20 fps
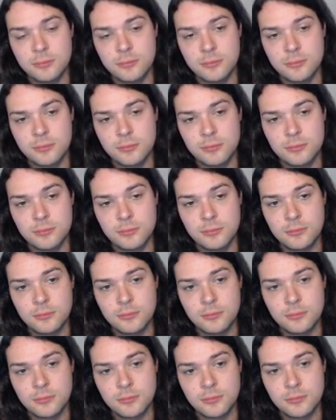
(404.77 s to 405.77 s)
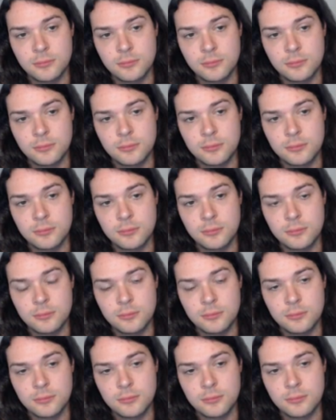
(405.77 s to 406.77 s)

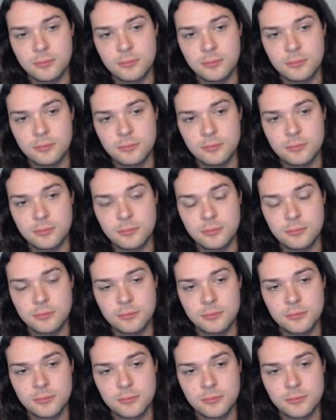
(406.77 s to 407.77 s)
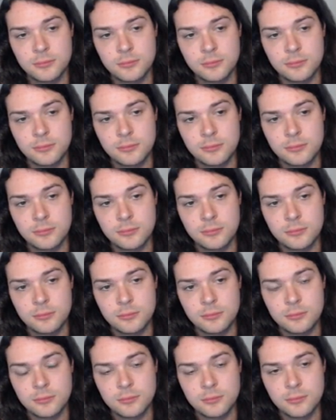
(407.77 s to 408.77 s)

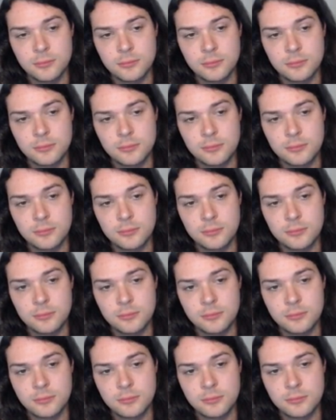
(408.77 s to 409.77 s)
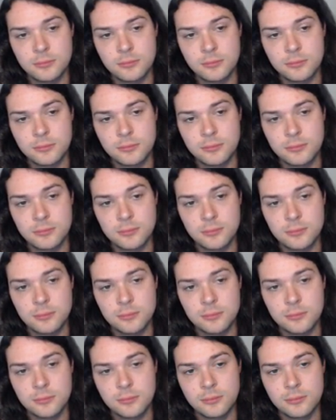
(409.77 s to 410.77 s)

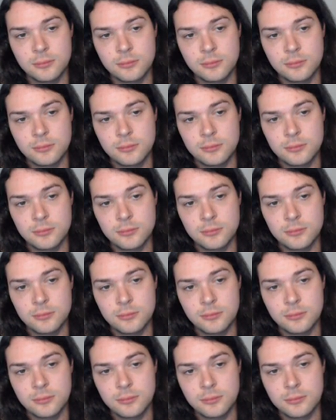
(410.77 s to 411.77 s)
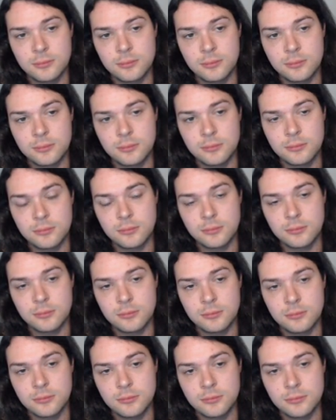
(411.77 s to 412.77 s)
[no speech]